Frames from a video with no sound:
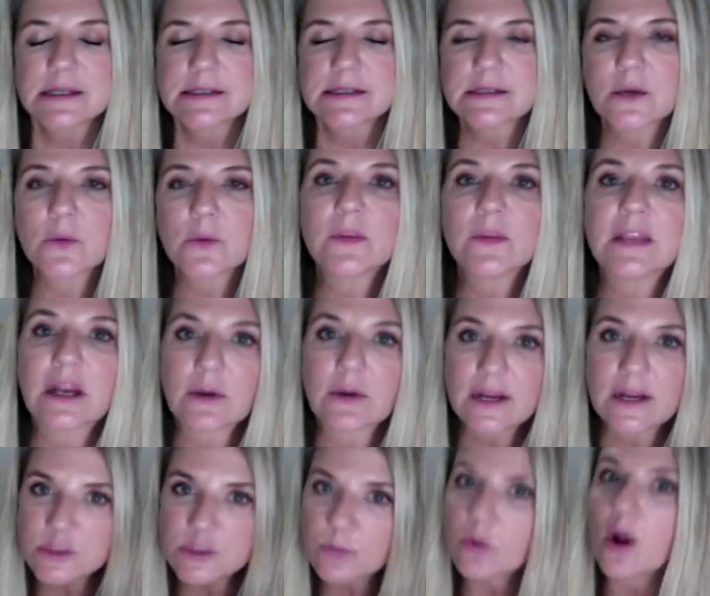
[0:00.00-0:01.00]
So
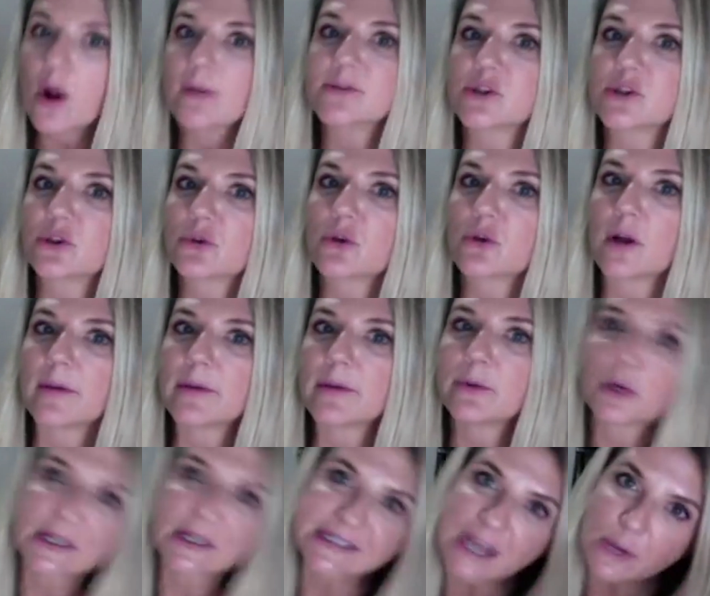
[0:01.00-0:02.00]
narration prompts are throughout
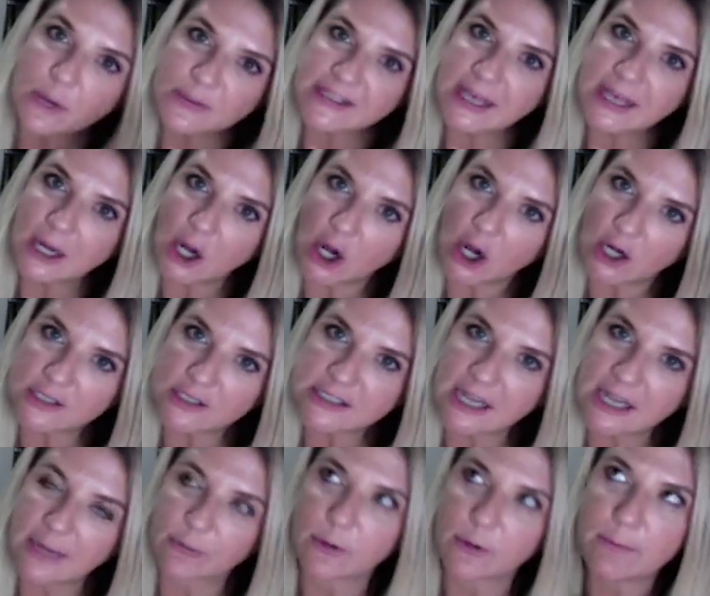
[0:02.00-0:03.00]
my book, because I always had a hard
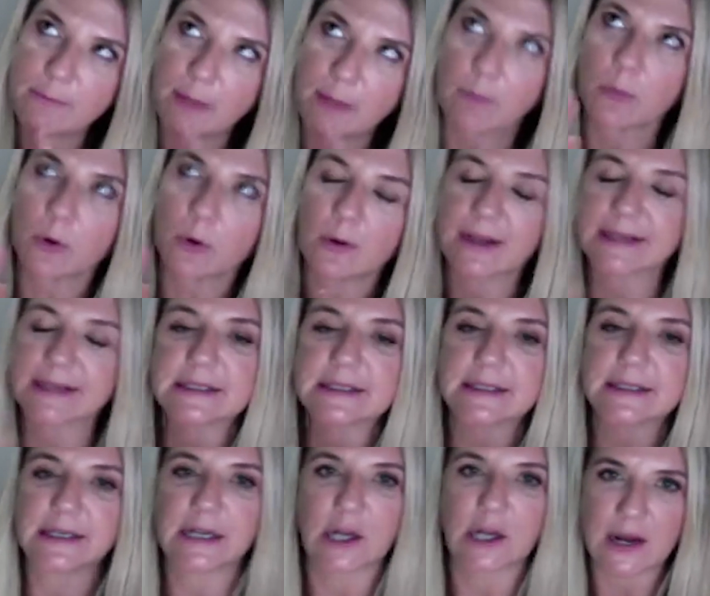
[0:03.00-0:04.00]
time remembering
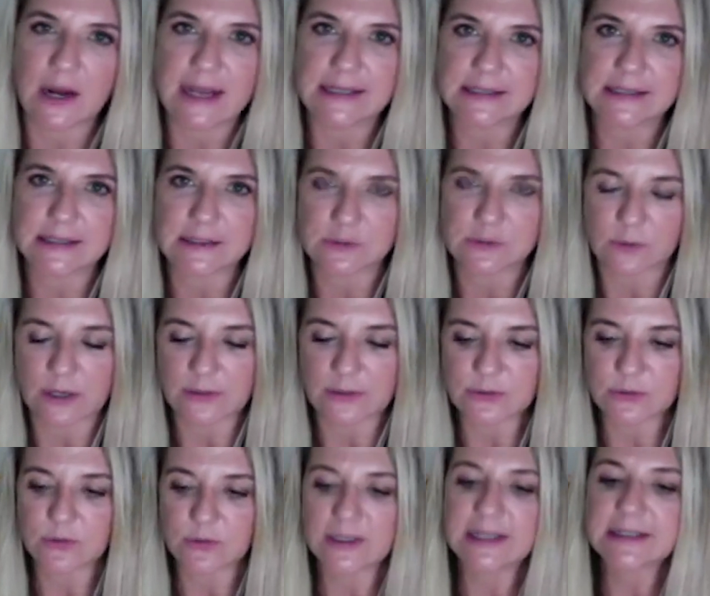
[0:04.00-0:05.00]
to narrate, because when
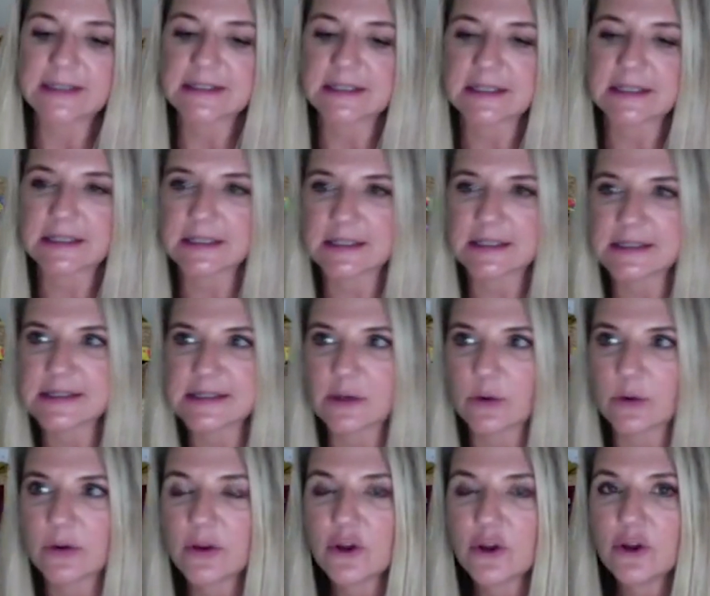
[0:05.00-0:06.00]
I was reading to the kids,
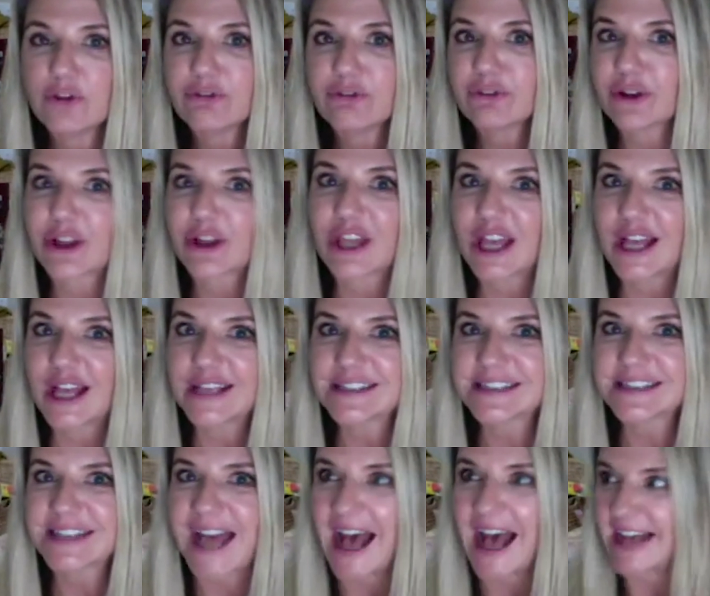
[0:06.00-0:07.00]
I would
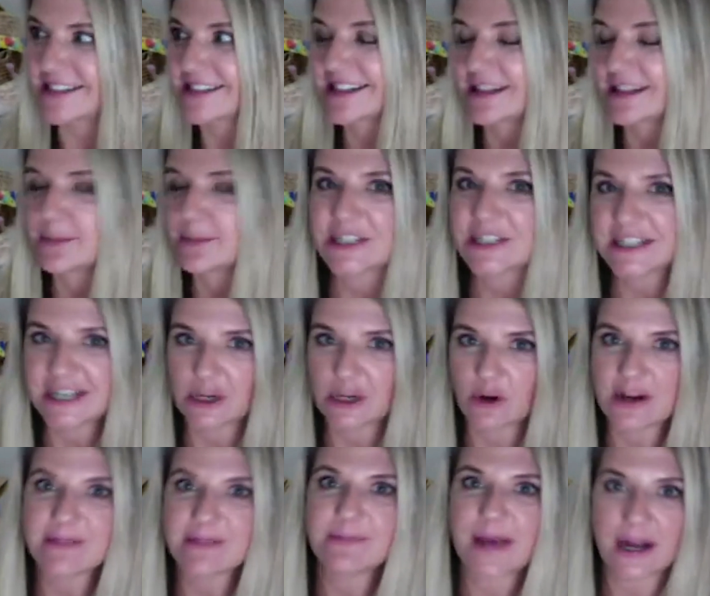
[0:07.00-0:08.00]
forget to ask them to
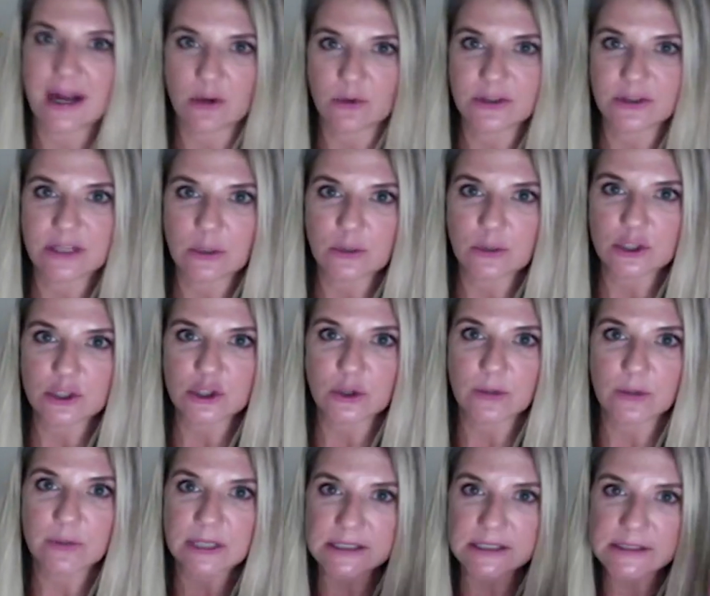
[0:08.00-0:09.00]
narrate back what they were
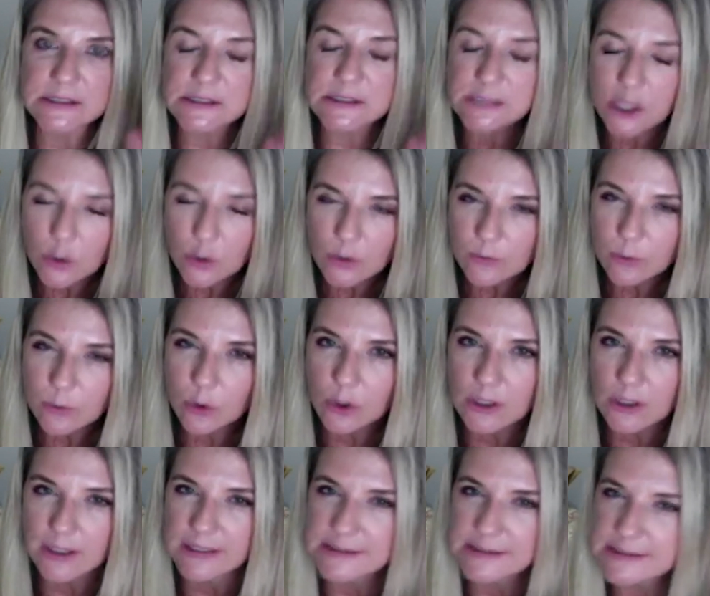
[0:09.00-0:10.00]
doing. But it's so
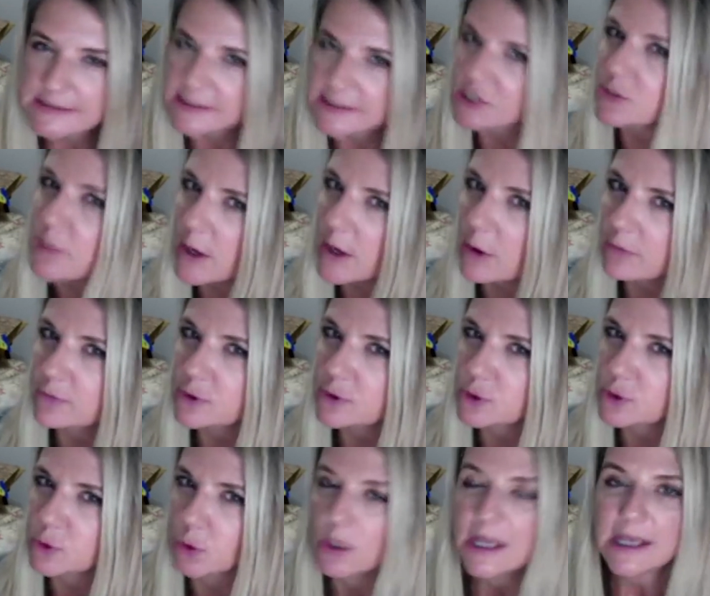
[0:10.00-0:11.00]
important. It's such a
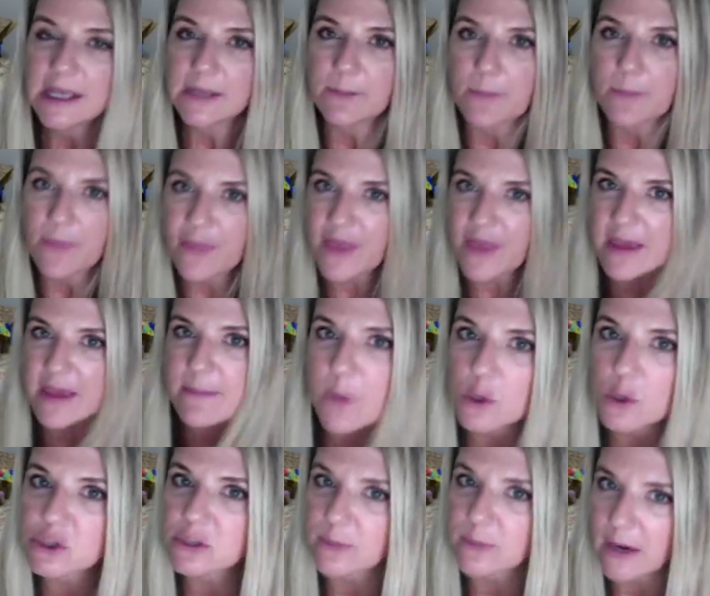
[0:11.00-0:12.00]
powerful tool, the
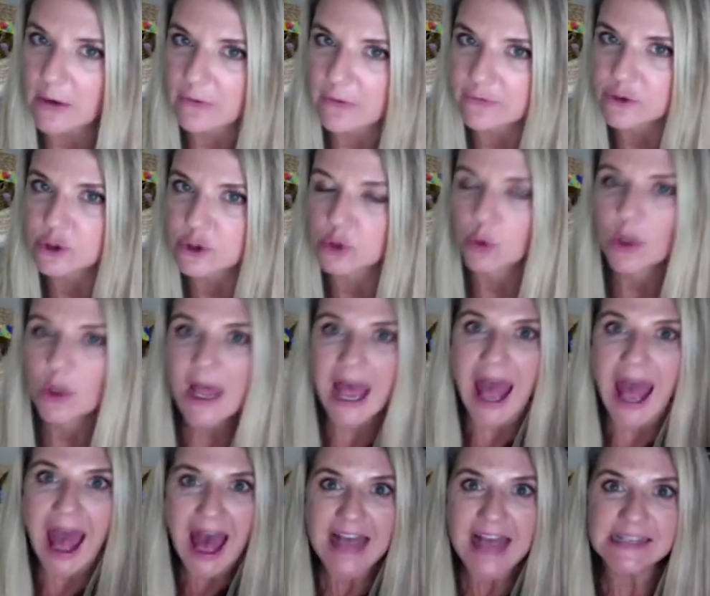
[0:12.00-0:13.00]
most powerful tool,
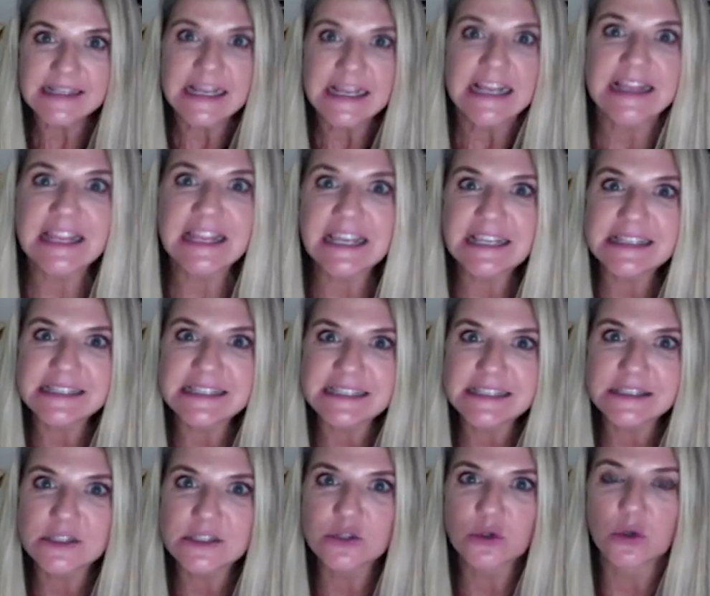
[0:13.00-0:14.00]
and the
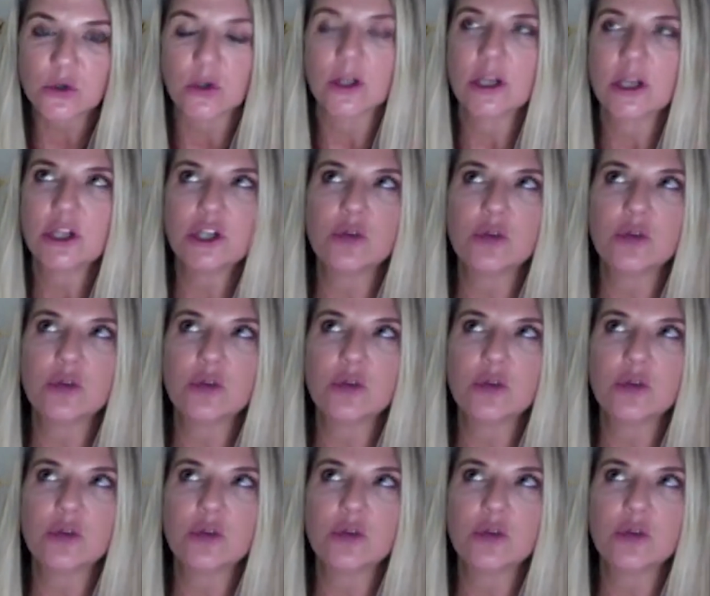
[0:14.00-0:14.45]
easiest tool.